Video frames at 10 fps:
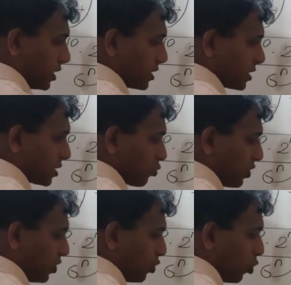
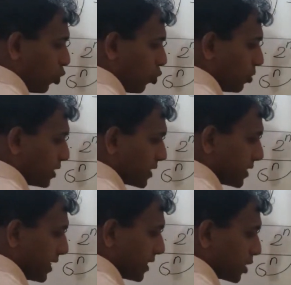3 over
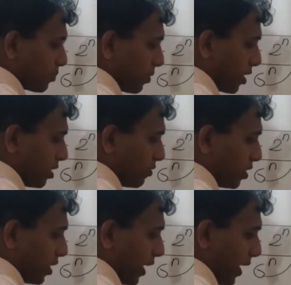6
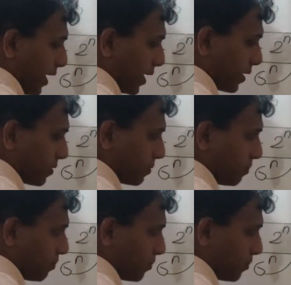power n